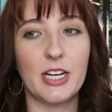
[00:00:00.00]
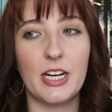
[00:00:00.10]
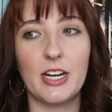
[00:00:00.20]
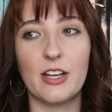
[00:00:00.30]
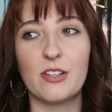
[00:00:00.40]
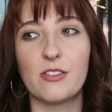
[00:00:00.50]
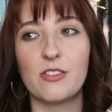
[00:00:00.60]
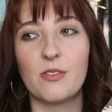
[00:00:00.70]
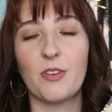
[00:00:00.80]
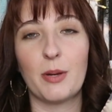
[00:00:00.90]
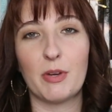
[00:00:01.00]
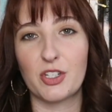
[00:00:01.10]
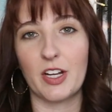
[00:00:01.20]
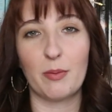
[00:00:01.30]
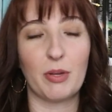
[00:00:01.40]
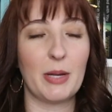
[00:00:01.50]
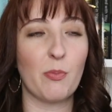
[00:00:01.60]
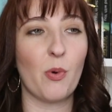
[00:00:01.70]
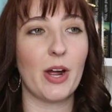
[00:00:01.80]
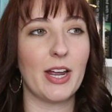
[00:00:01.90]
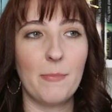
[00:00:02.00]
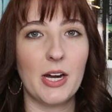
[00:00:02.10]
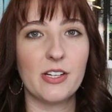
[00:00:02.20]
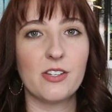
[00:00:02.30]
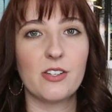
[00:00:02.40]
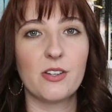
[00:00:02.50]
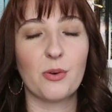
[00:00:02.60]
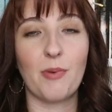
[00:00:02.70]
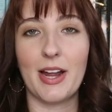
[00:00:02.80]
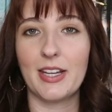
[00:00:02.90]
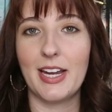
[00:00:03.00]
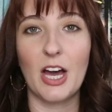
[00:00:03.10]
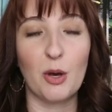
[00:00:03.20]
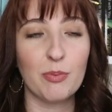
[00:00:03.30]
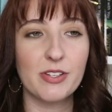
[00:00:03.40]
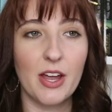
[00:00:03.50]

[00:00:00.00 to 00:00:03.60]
He is very much like a playboy, but Riley helps